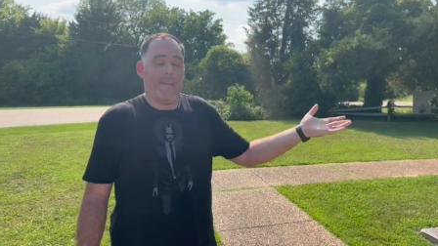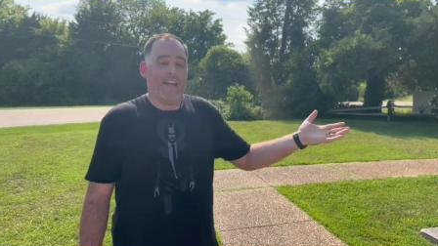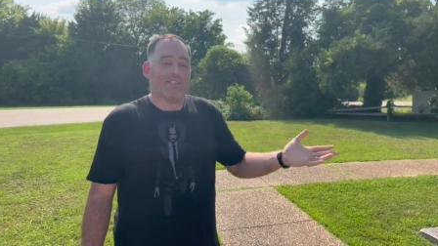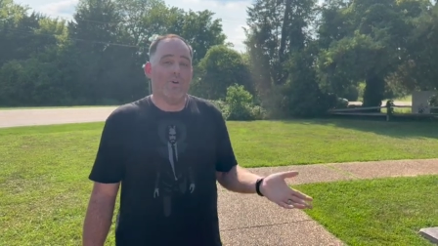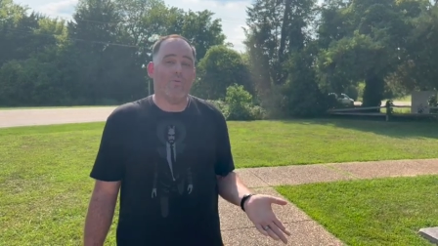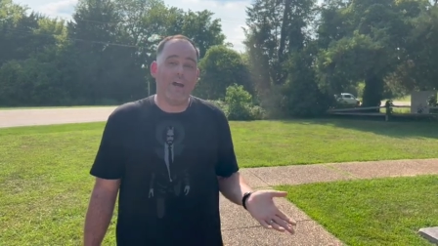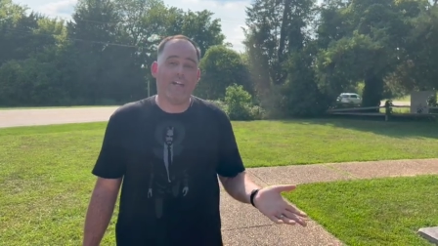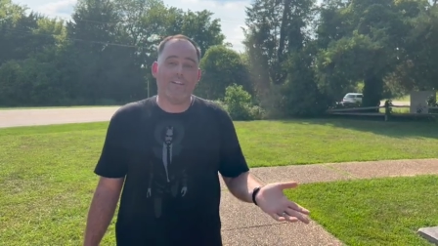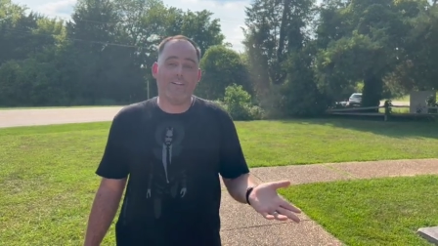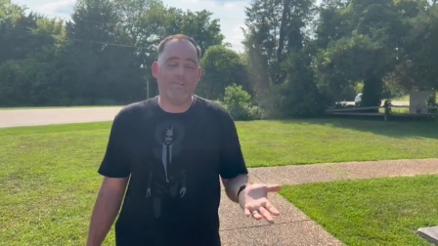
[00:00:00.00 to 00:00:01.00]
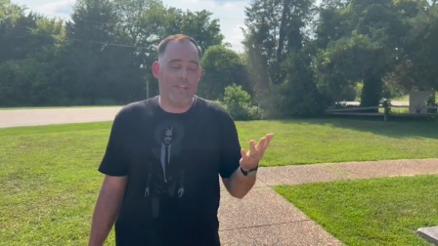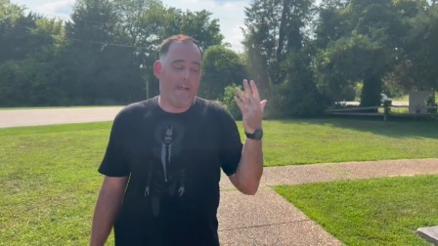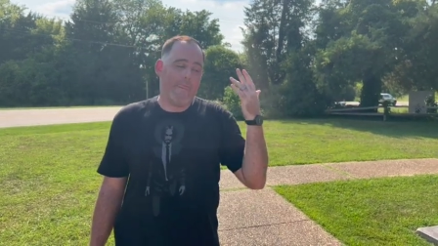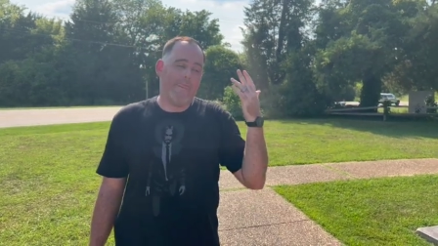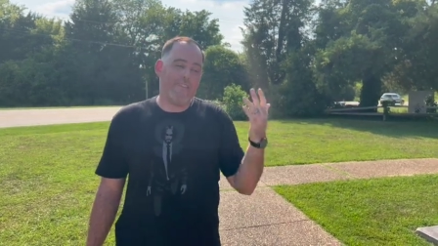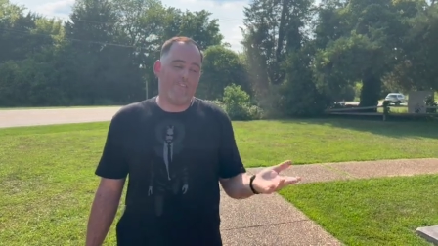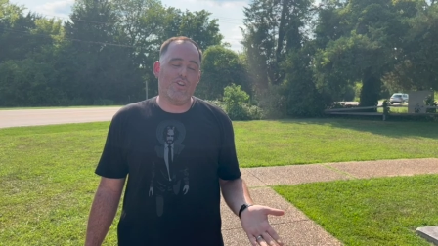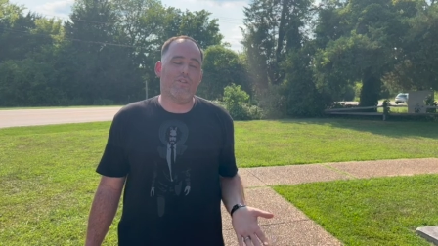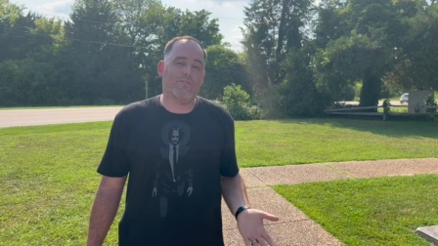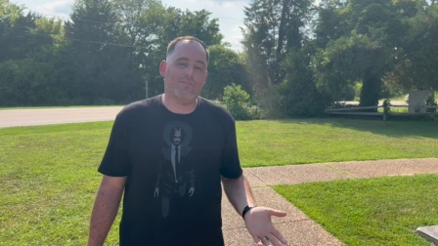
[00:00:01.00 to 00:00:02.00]
It's on record that
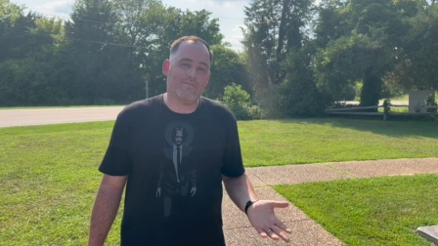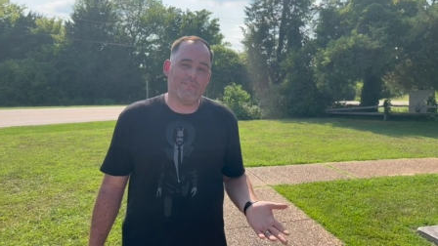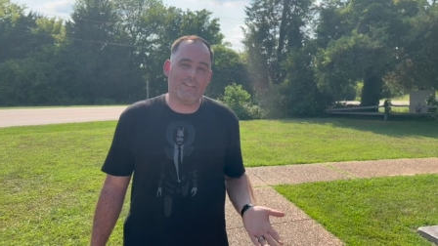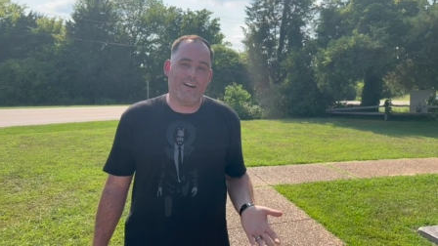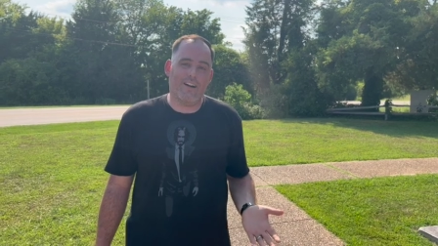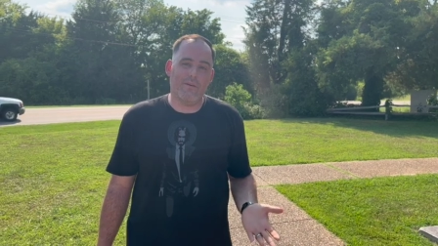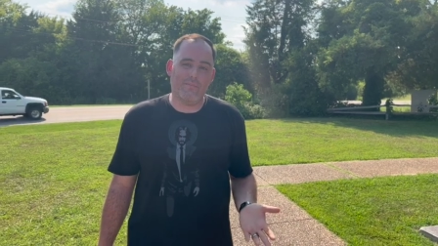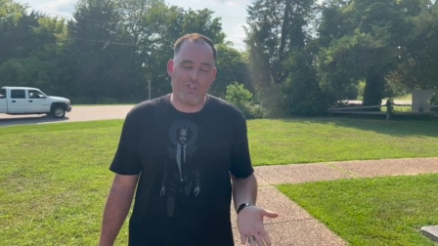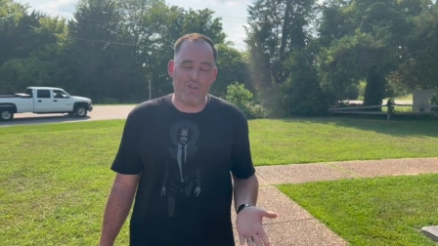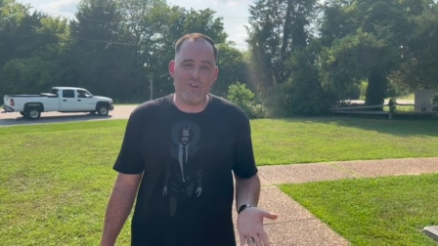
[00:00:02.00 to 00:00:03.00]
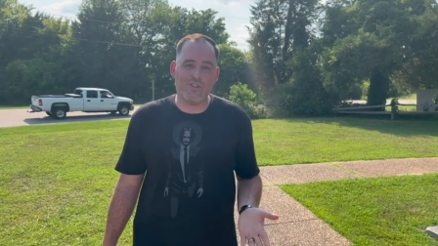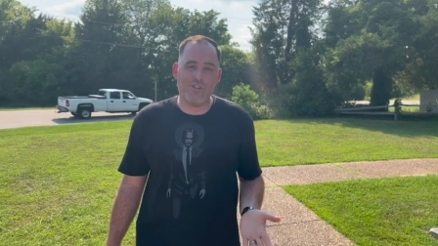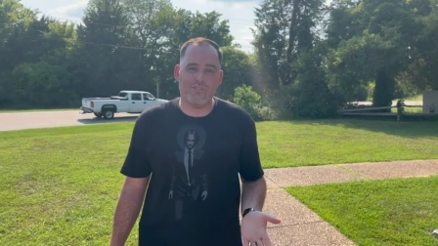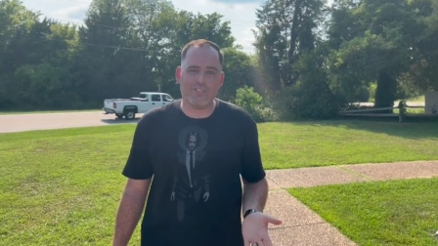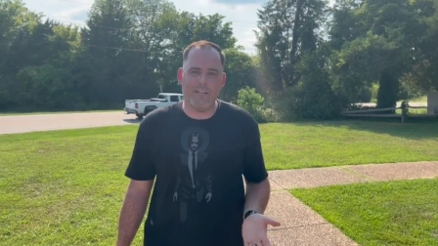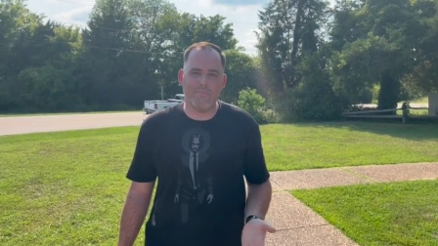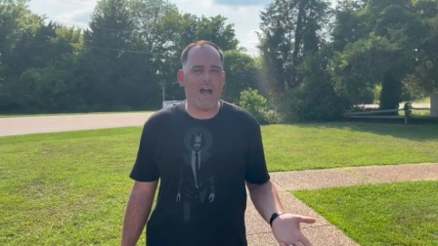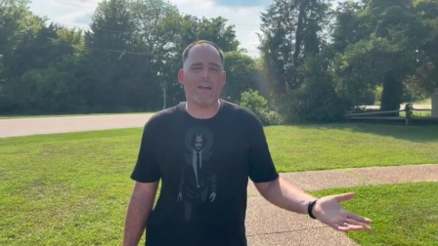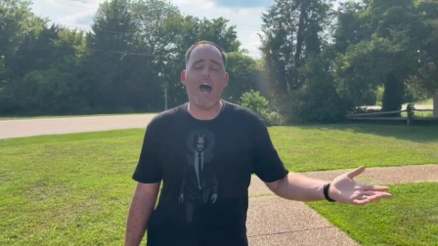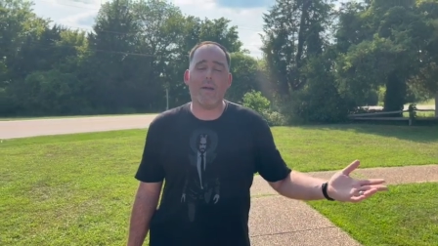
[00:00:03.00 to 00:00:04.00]
Union General said, "My
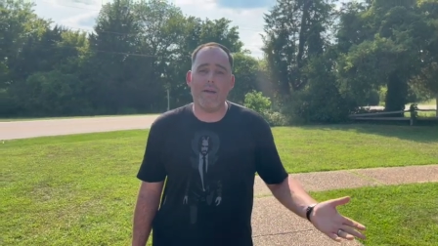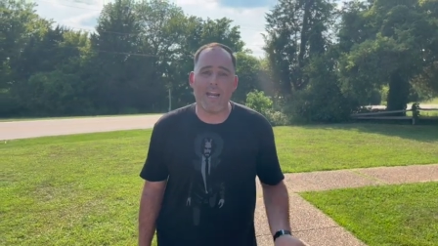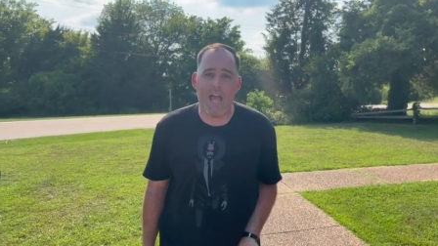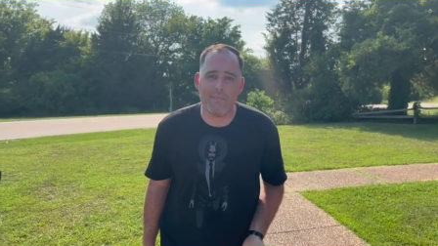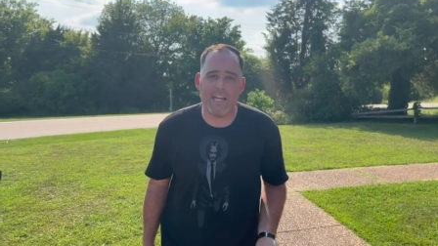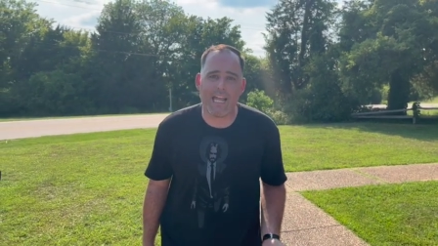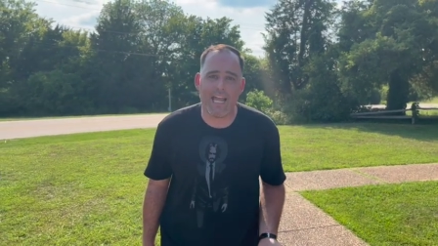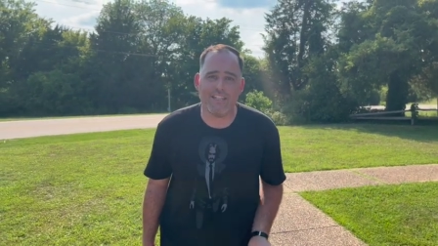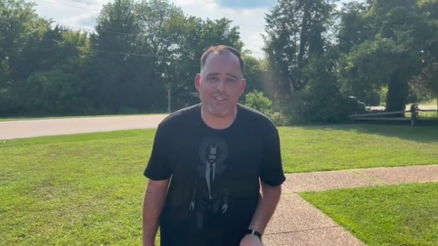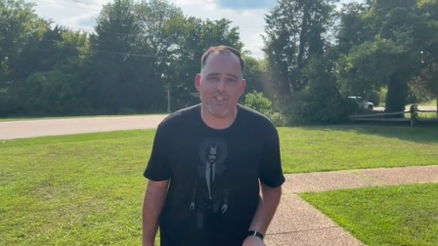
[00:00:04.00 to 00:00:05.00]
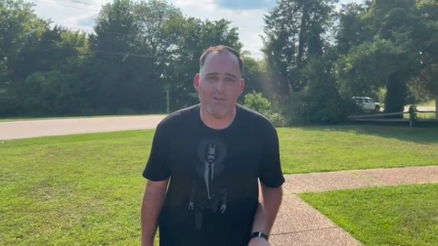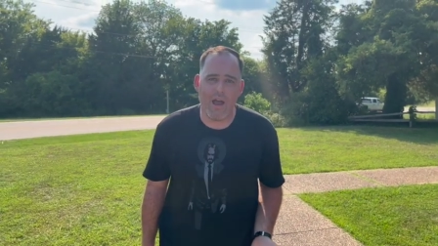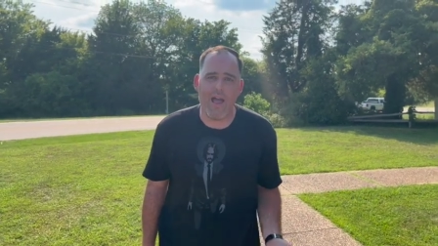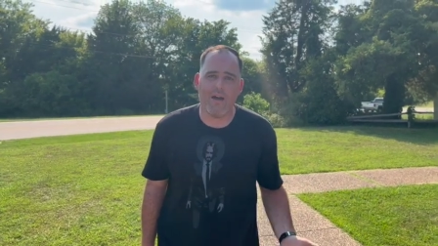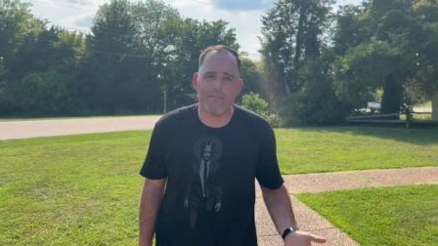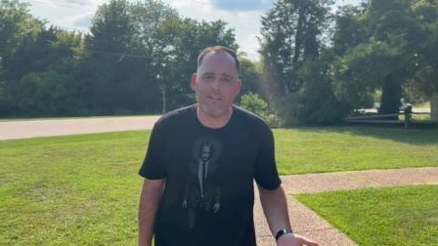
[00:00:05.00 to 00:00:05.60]
God, man, how many cannons do you have?"